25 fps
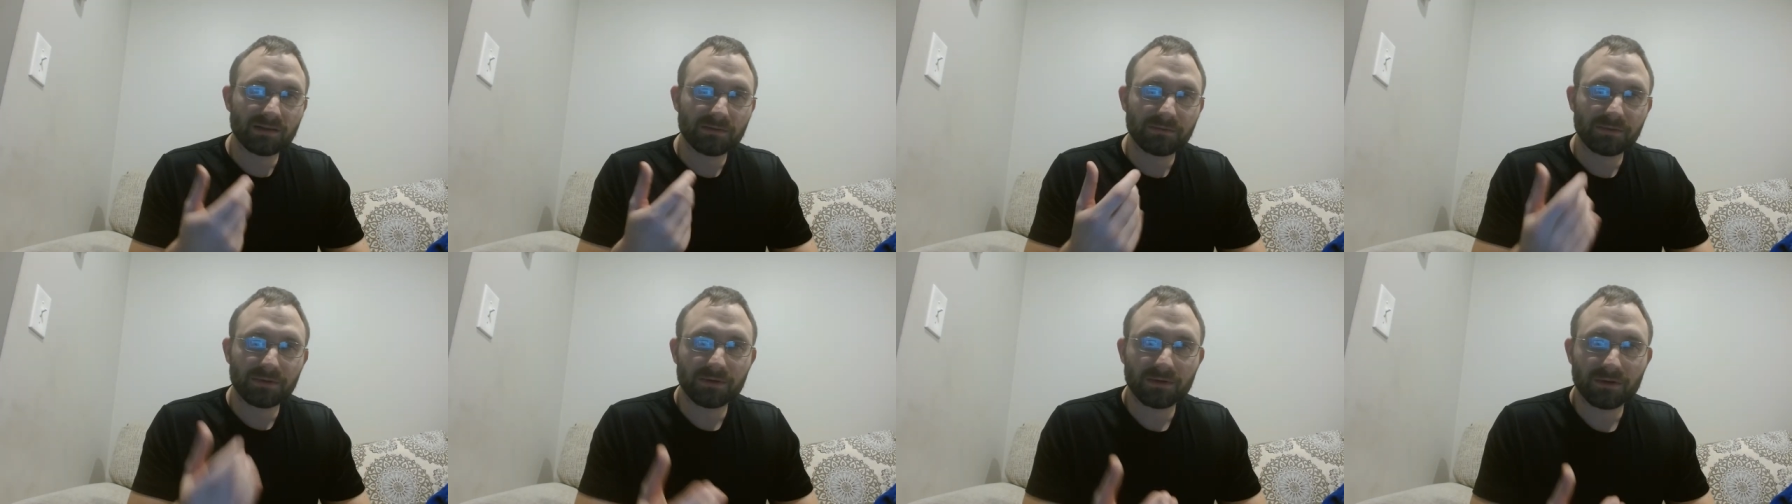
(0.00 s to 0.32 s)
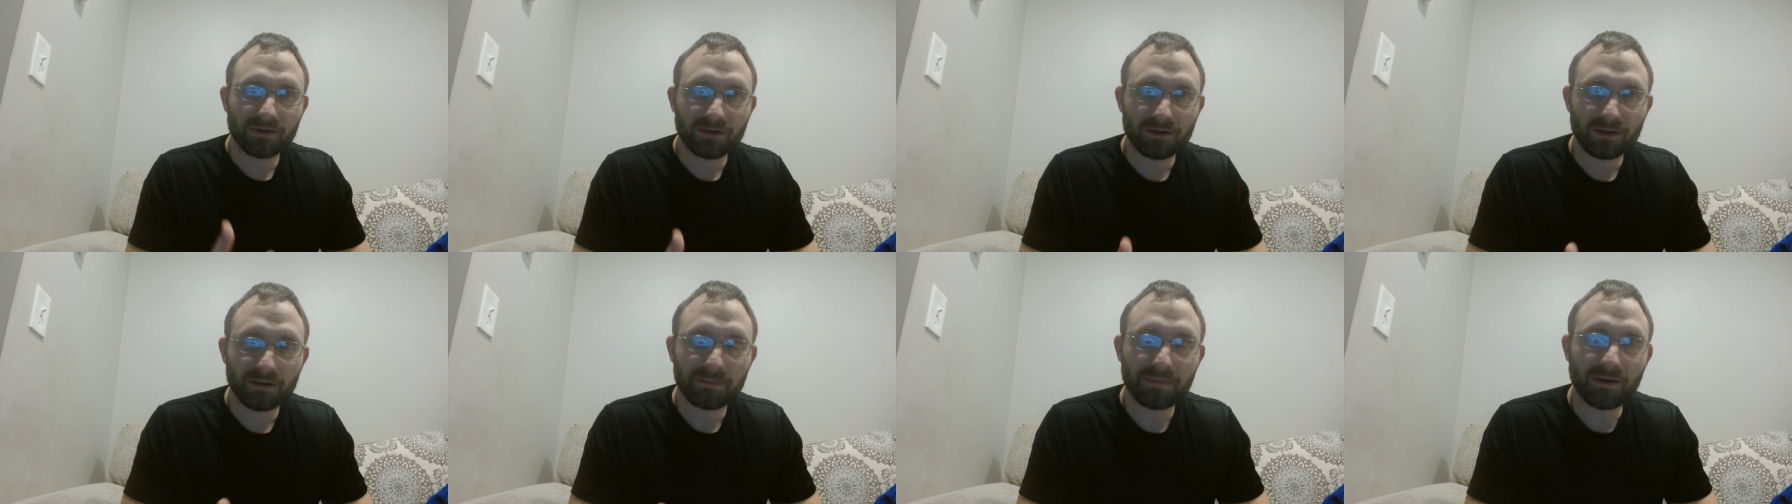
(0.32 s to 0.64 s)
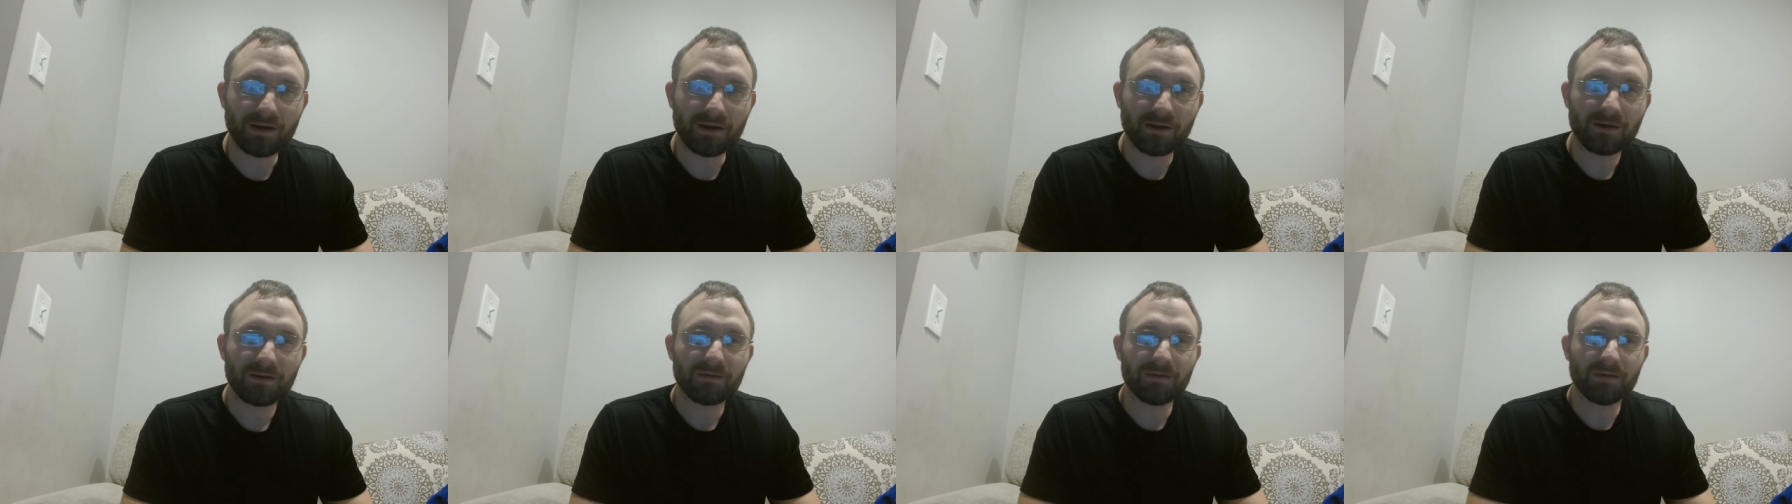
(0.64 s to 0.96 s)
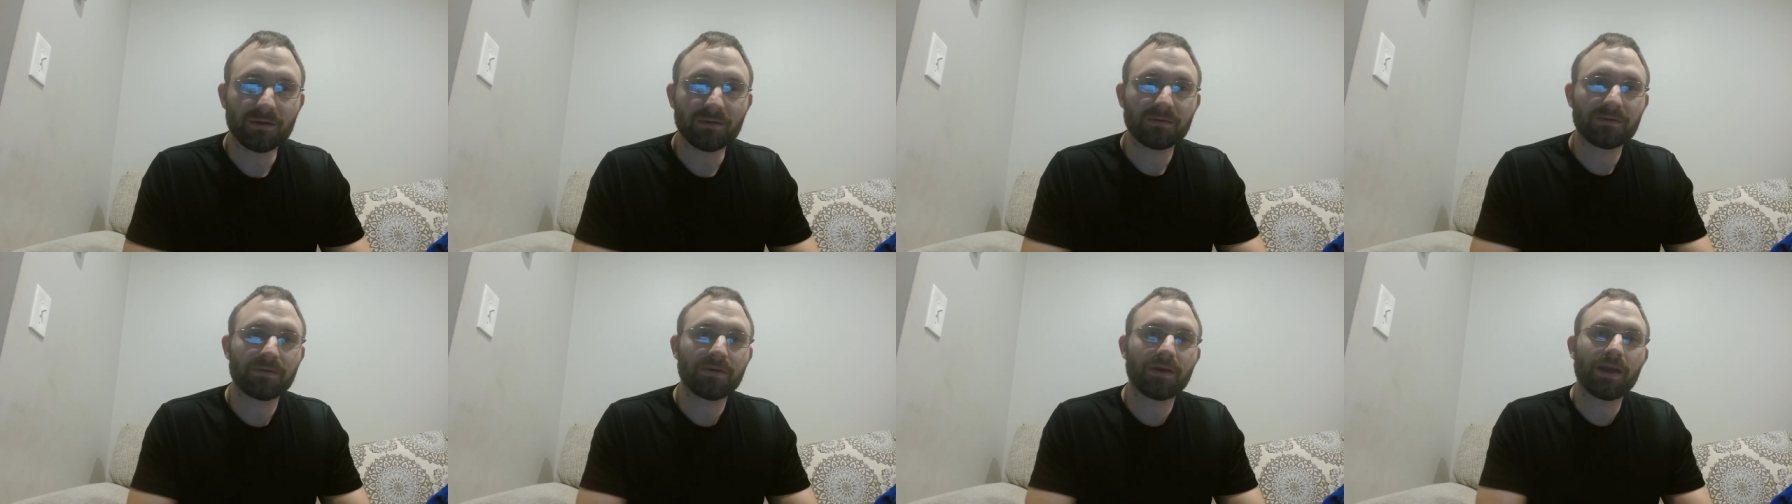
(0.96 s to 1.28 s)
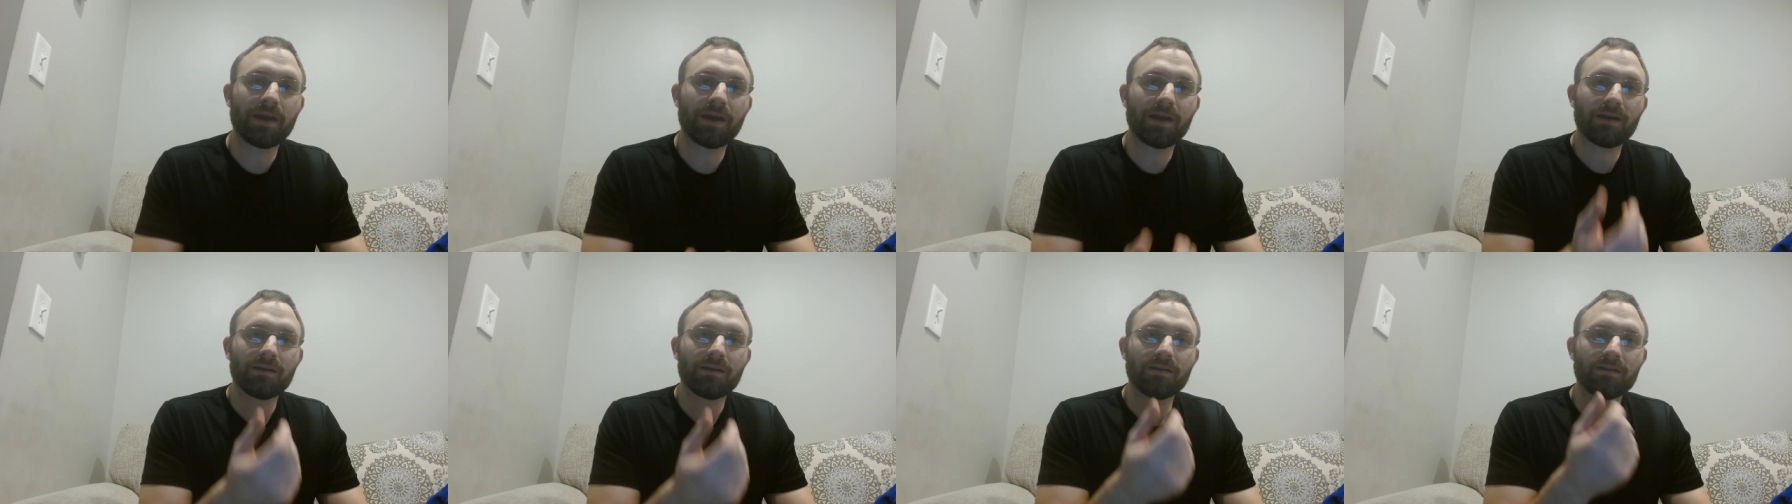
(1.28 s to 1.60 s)
we were a part of
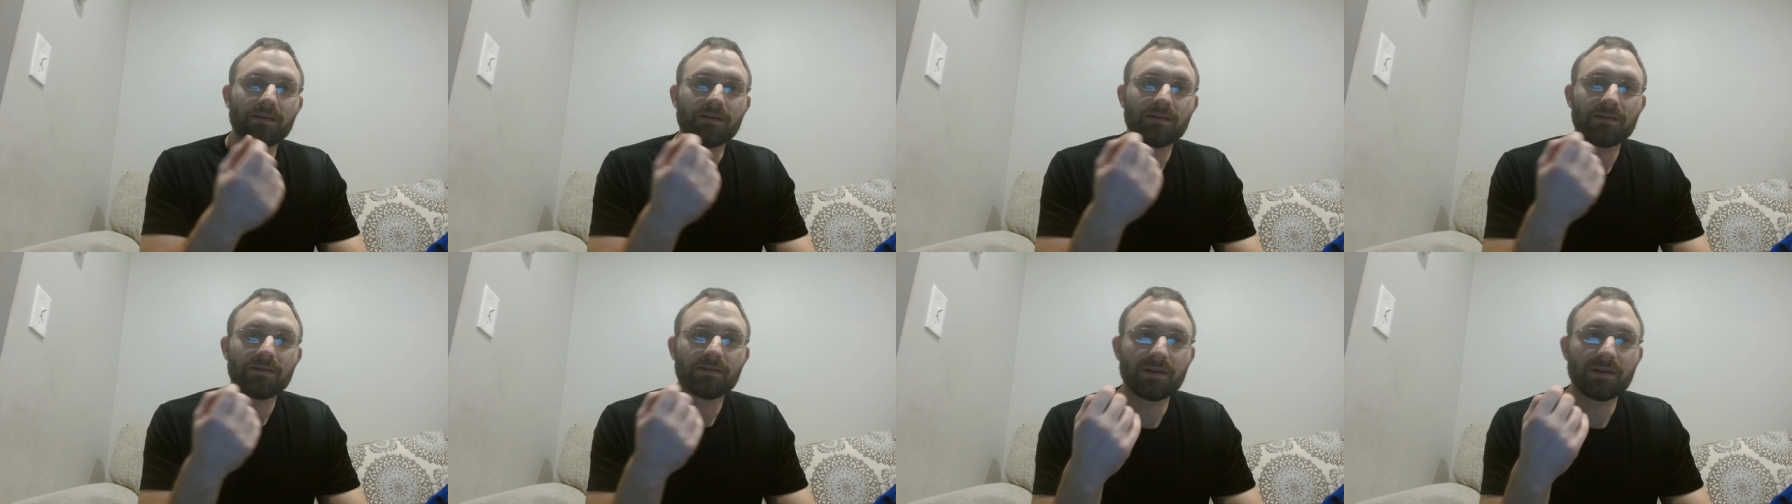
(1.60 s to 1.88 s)
and